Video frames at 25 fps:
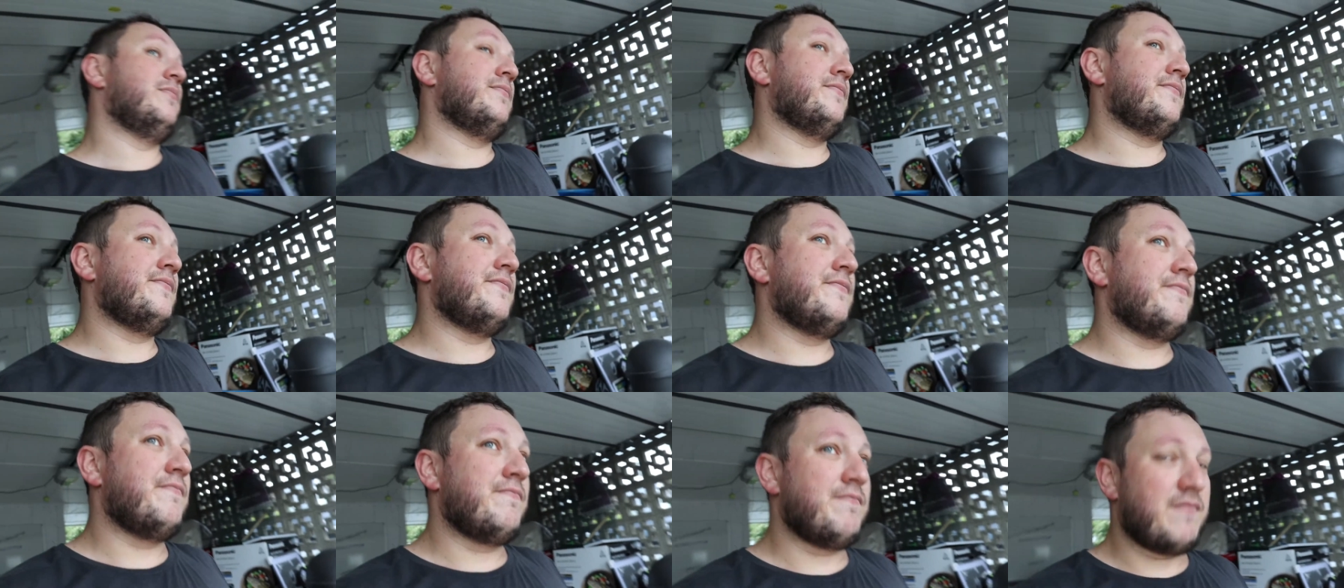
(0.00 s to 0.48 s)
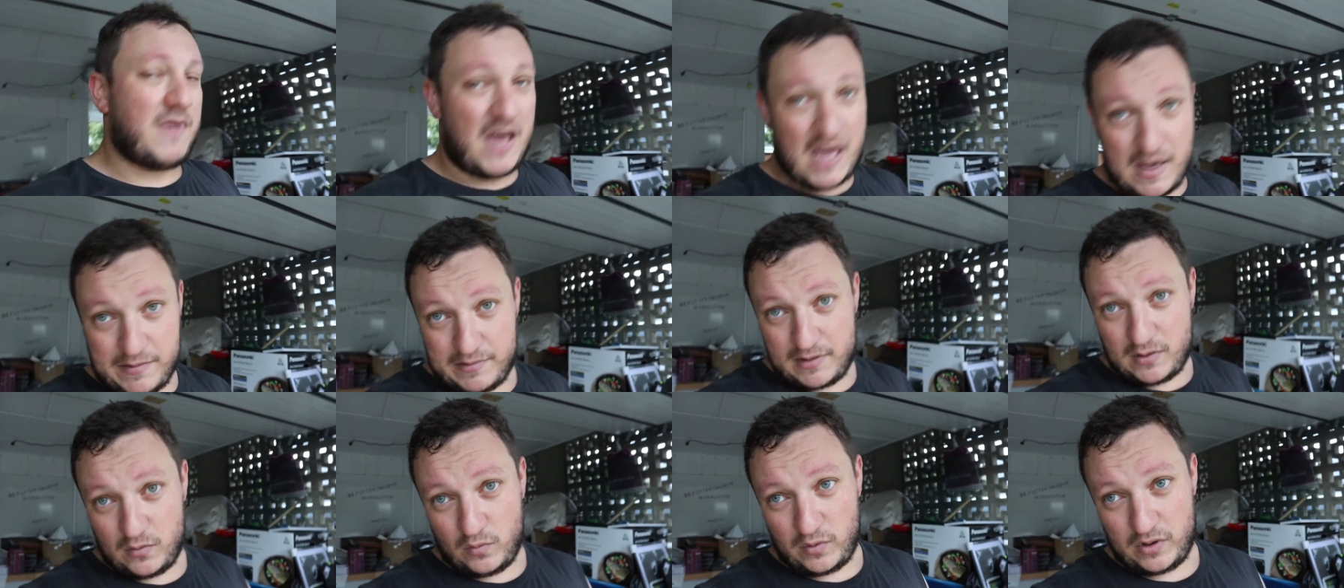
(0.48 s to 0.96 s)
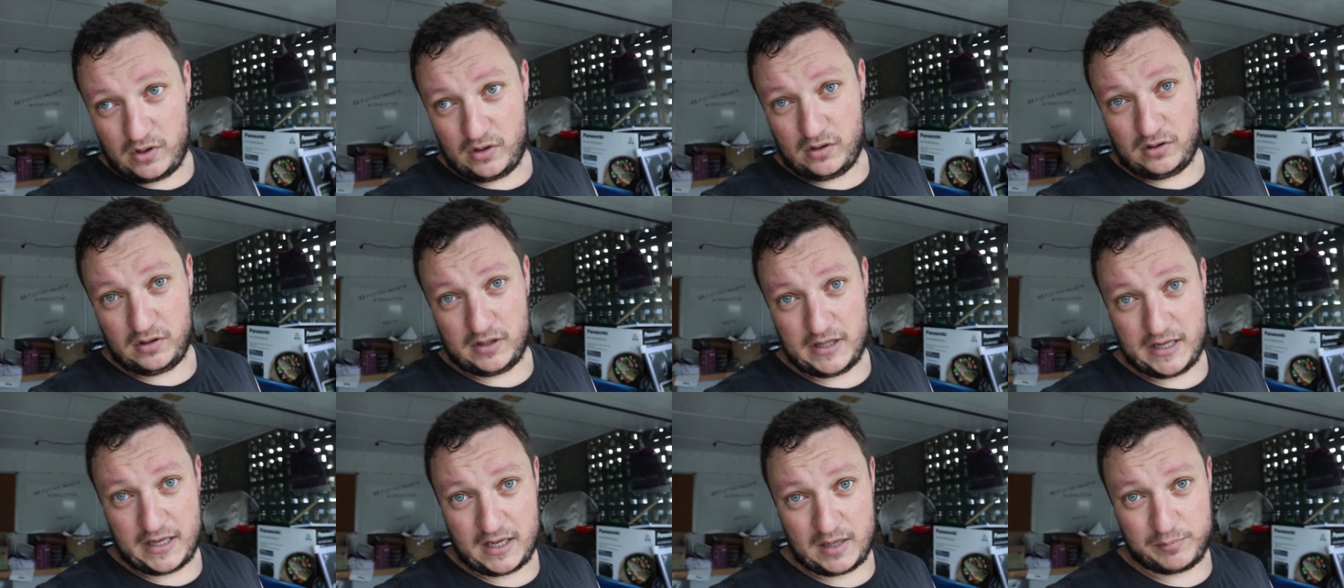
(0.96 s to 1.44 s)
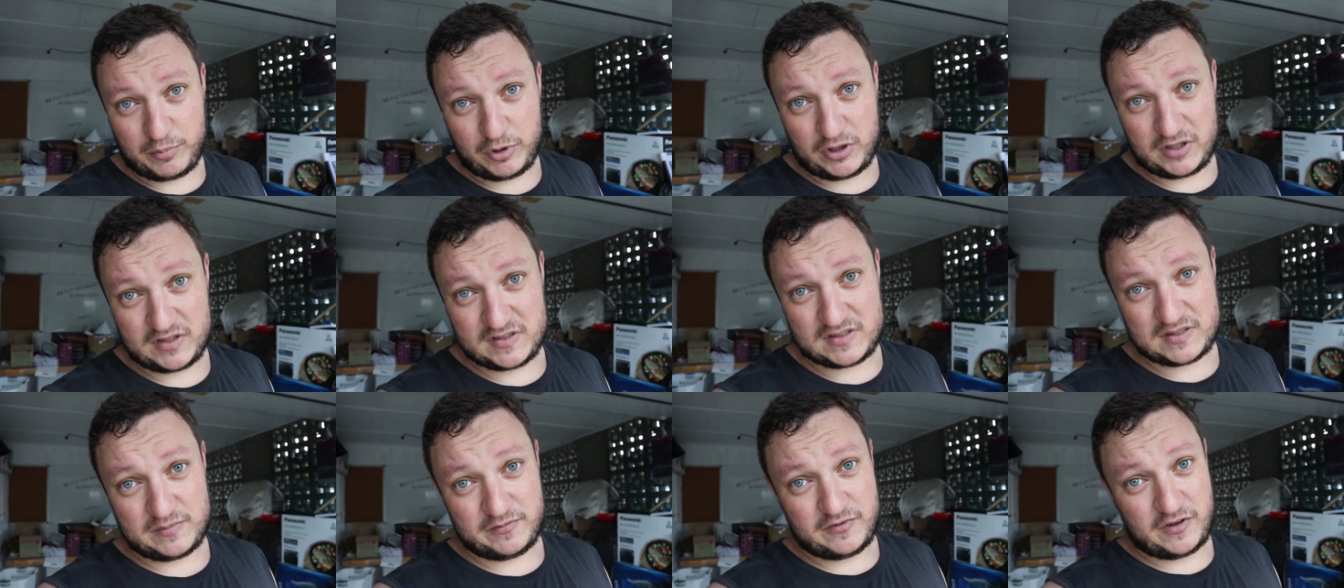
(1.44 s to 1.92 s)
Maybe we'll uh, put
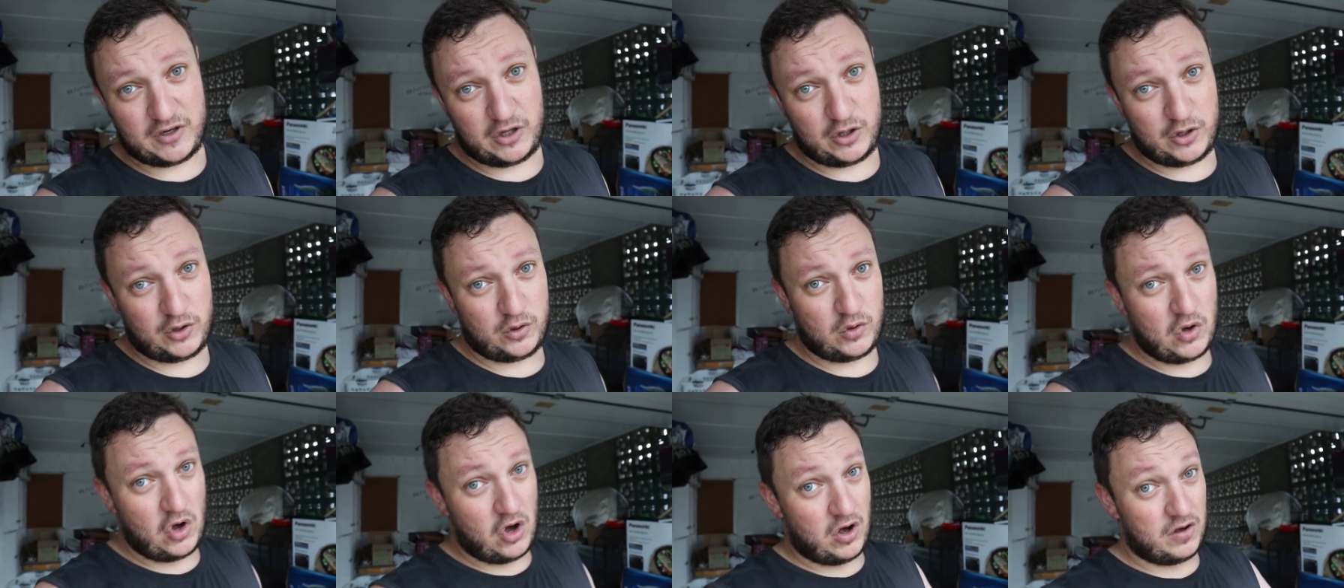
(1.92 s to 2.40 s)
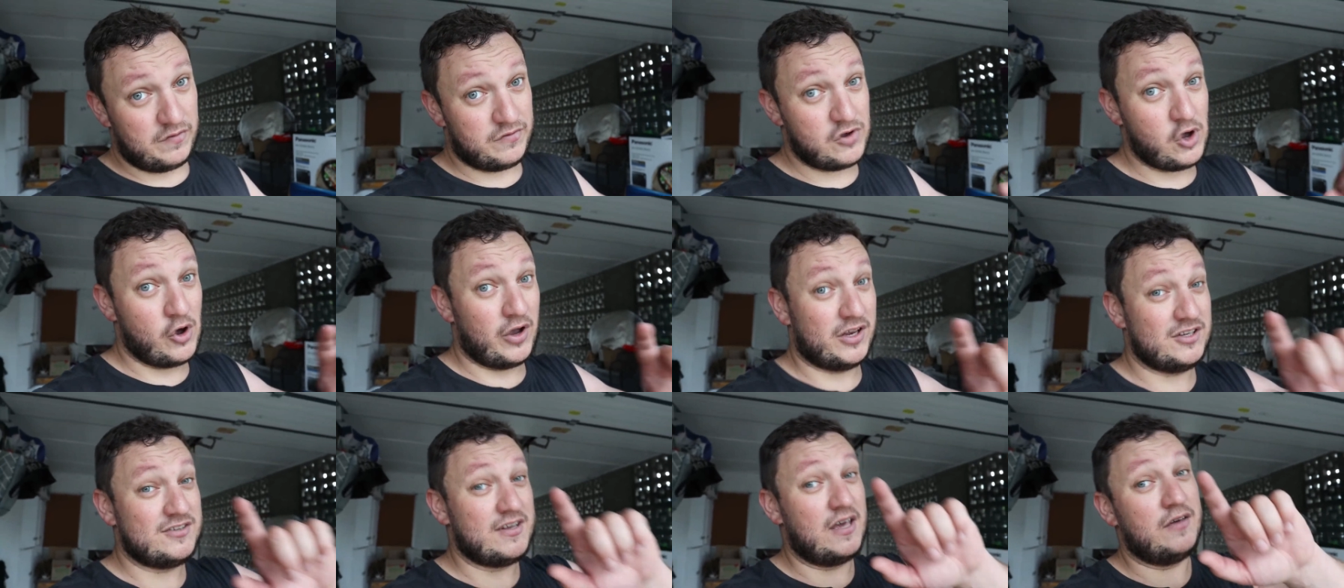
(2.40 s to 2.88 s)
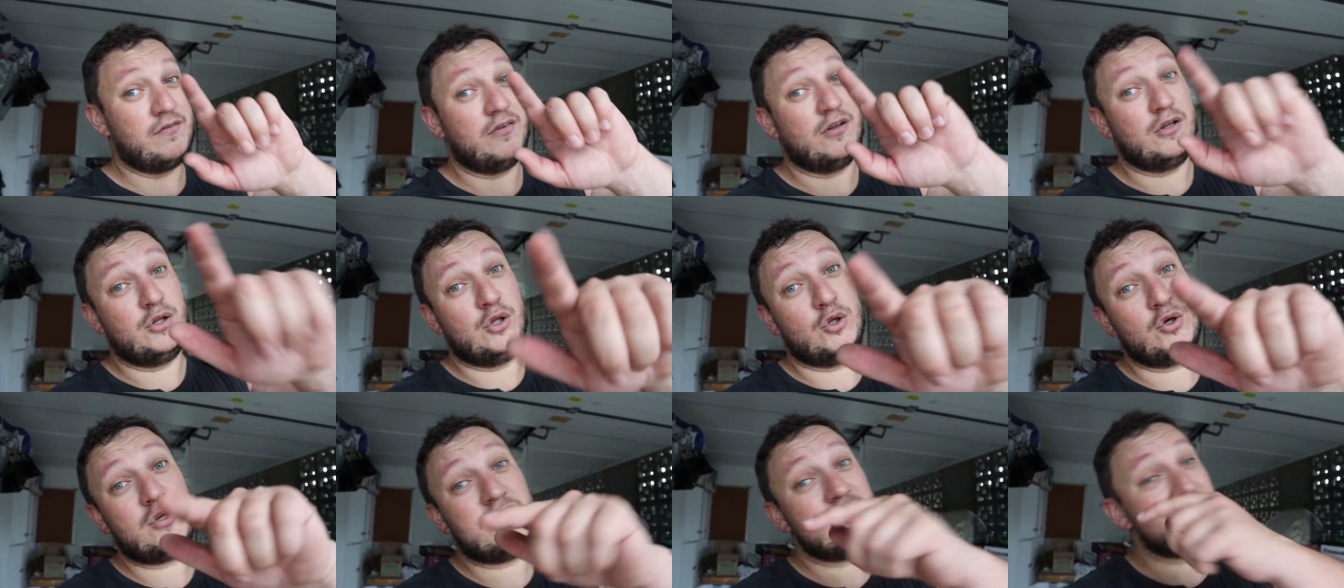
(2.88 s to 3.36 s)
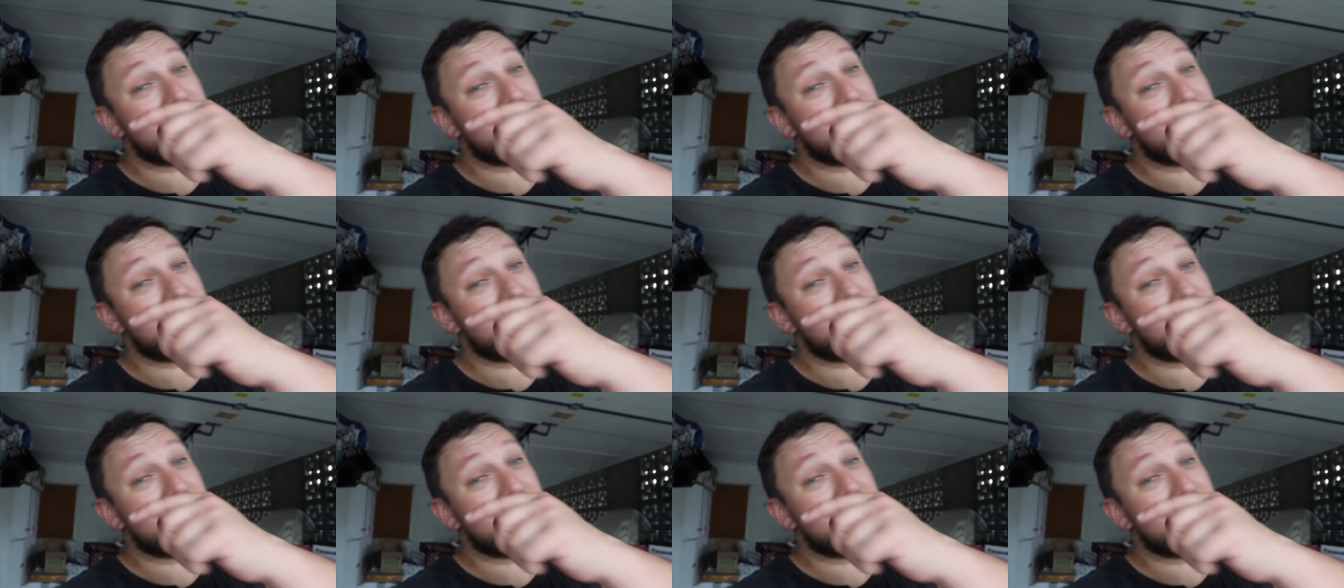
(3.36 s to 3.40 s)
in some video of going to have a look